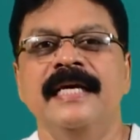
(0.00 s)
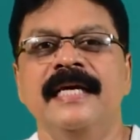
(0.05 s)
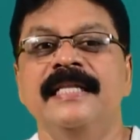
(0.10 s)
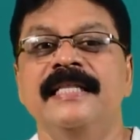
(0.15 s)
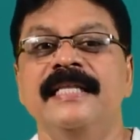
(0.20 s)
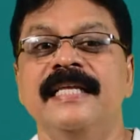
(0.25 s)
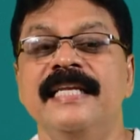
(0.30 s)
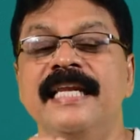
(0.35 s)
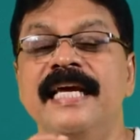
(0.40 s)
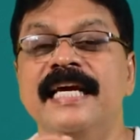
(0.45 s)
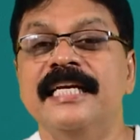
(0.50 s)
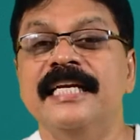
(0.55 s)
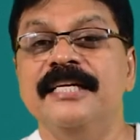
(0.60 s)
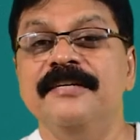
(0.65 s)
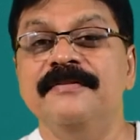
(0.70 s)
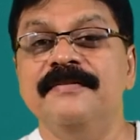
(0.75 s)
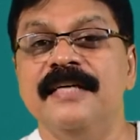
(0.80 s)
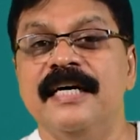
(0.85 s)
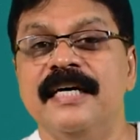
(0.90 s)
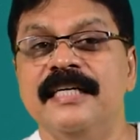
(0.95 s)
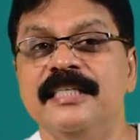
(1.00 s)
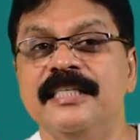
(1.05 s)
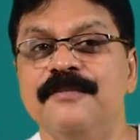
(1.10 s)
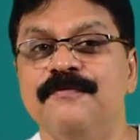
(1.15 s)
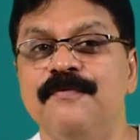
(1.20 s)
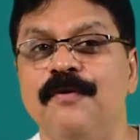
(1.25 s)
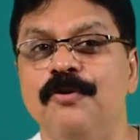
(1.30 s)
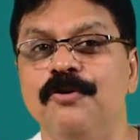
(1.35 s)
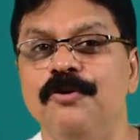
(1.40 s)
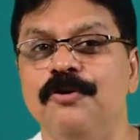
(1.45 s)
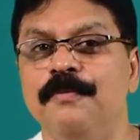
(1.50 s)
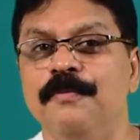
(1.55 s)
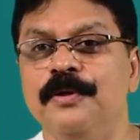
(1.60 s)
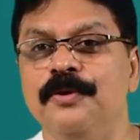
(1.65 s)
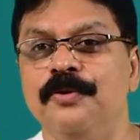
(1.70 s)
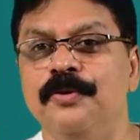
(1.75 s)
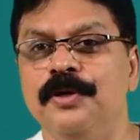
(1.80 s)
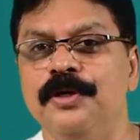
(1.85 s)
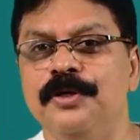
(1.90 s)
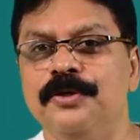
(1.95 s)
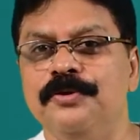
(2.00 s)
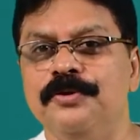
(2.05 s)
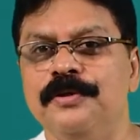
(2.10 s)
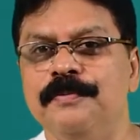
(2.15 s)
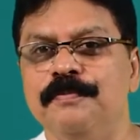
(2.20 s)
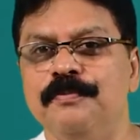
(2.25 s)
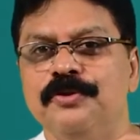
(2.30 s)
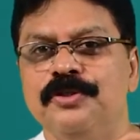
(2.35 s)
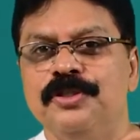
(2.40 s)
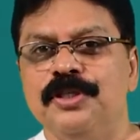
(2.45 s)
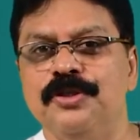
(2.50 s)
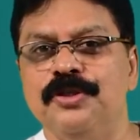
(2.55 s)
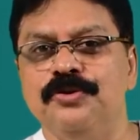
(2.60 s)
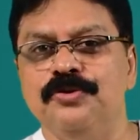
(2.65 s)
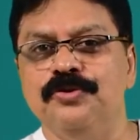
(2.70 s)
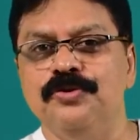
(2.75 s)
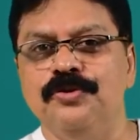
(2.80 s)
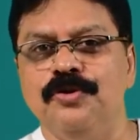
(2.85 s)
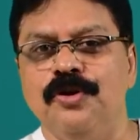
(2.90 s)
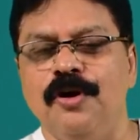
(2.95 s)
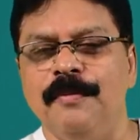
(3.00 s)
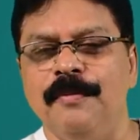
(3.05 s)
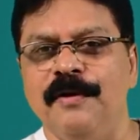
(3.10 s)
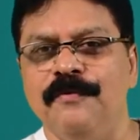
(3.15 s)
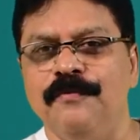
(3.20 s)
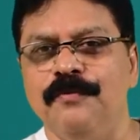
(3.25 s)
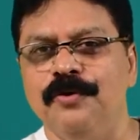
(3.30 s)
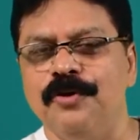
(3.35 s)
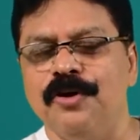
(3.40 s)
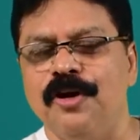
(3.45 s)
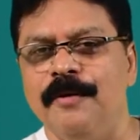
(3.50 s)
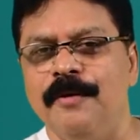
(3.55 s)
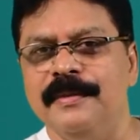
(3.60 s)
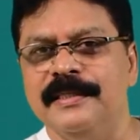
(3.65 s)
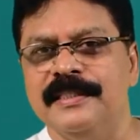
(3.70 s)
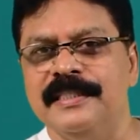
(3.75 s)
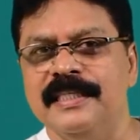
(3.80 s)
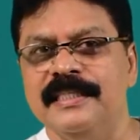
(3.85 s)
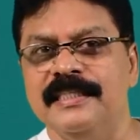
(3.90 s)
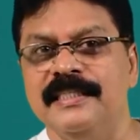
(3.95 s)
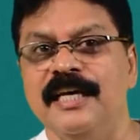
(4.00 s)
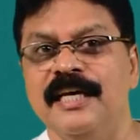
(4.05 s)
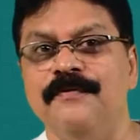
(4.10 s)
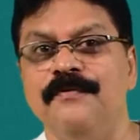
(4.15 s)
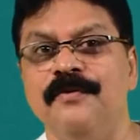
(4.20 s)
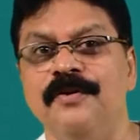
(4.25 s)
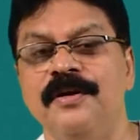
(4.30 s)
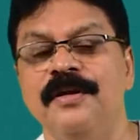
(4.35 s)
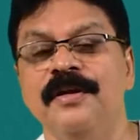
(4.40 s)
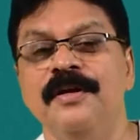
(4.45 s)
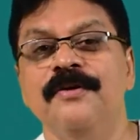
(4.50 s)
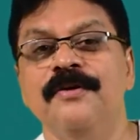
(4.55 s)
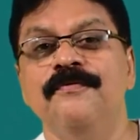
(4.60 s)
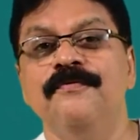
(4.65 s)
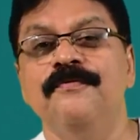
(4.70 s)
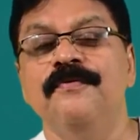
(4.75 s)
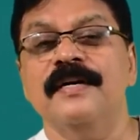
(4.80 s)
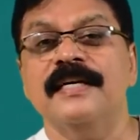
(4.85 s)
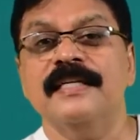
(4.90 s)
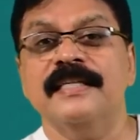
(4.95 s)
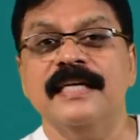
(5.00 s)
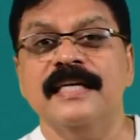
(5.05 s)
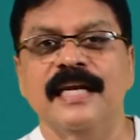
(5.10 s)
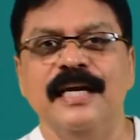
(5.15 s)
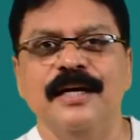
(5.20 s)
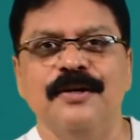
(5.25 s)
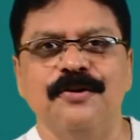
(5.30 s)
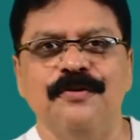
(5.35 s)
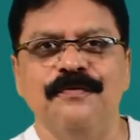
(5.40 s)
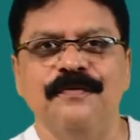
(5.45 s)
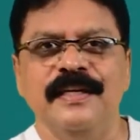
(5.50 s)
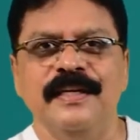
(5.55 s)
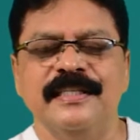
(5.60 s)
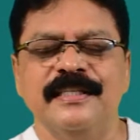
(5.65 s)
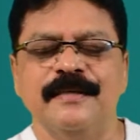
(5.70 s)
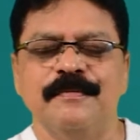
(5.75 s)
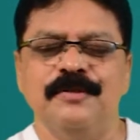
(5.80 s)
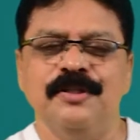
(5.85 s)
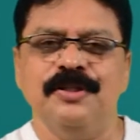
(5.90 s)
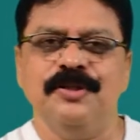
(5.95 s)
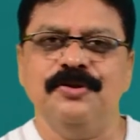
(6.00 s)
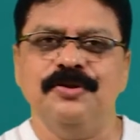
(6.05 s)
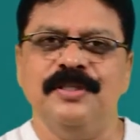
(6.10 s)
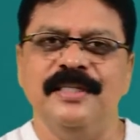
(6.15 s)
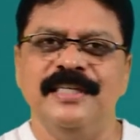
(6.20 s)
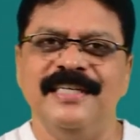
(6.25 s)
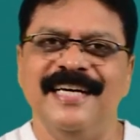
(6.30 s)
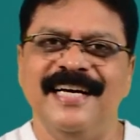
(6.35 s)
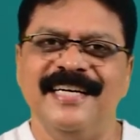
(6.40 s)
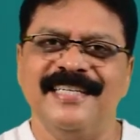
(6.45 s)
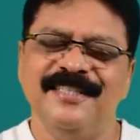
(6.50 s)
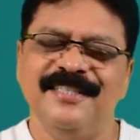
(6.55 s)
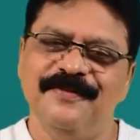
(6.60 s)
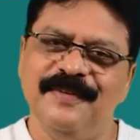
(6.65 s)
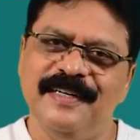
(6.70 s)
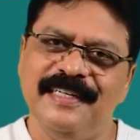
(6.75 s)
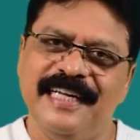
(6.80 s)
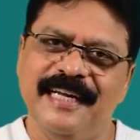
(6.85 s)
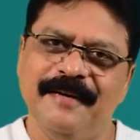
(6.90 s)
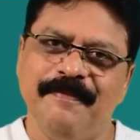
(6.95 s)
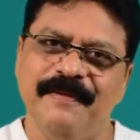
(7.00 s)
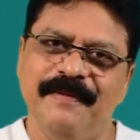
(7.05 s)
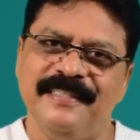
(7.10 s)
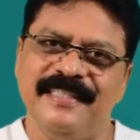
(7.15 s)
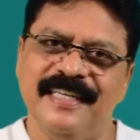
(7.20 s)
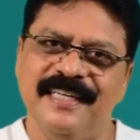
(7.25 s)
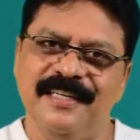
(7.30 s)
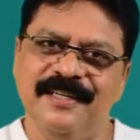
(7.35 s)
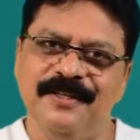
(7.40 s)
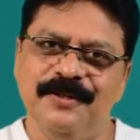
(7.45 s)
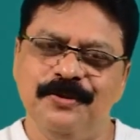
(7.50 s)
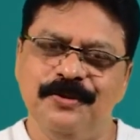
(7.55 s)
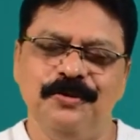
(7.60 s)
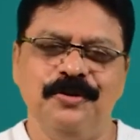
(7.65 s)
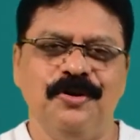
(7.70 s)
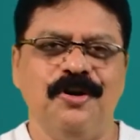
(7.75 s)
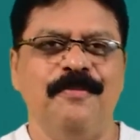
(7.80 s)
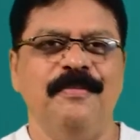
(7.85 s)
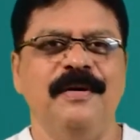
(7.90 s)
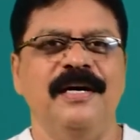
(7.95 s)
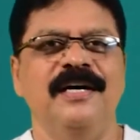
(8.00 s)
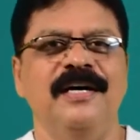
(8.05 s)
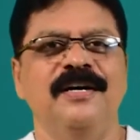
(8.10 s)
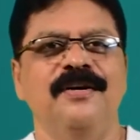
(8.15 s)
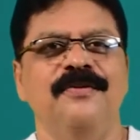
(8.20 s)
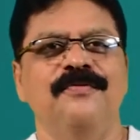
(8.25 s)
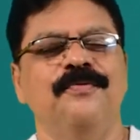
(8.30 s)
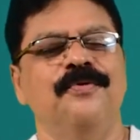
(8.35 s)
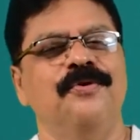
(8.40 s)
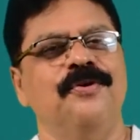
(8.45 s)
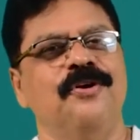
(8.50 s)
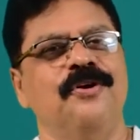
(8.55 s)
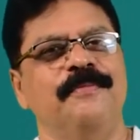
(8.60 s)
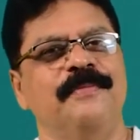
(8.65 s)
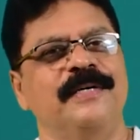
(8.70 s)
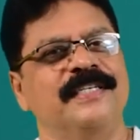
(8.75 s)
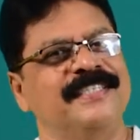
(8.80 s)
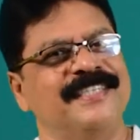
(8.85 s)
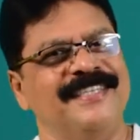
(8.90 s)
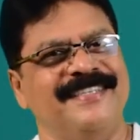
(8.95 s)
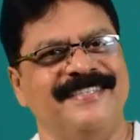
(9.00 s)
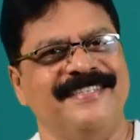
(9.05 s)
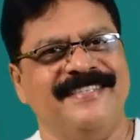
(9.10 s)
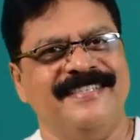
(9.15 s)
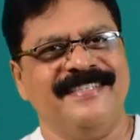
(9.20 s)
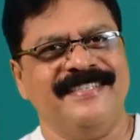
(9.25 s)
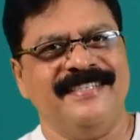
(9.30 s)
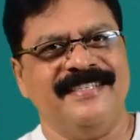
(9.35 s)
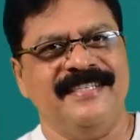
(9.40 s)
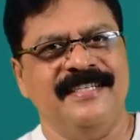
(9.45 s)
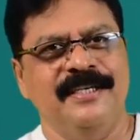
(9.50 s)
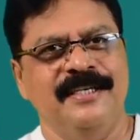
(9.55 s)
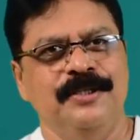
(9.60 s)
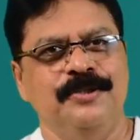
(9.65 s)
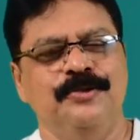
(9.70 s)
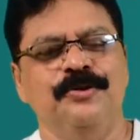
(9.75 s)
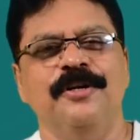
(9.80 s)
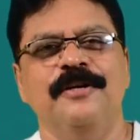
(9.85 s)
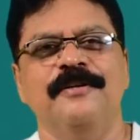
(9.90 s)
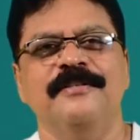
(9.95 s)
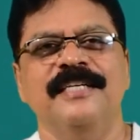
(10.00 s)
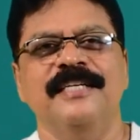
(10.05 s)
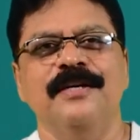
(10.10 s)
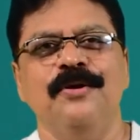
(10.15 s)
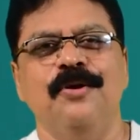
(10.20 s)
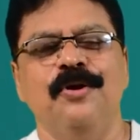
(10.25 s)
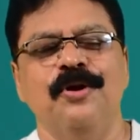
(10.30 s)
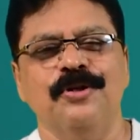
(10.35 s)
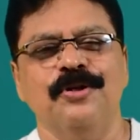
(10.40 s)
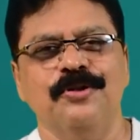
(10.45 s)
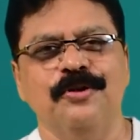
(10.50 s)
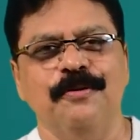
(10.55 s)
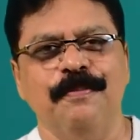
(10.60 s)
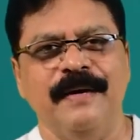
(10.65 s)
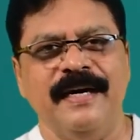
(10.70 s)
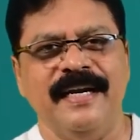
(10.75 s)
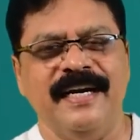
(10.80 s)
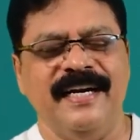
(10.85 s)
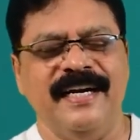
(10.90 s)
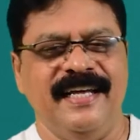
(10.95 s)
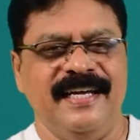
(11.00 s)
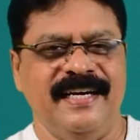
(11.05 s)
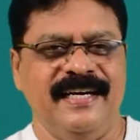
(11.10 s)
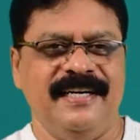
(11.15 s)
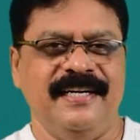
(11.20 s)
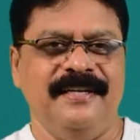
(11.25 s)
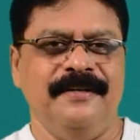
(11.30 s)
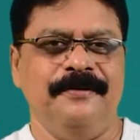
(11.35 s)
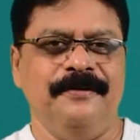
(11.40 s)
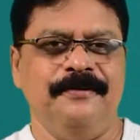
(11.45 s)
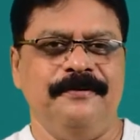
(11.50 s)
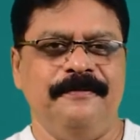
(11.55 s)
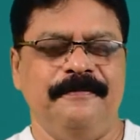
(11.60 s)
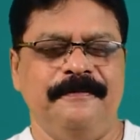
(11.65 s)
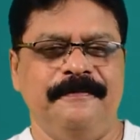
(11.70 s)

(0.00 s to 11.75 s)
The negative charge is found to be going to the position 2, 4, 6. Therefore, further electrophilic substitution reactions will take place at 2, 4, 6. So, it is an ortho-para directing group.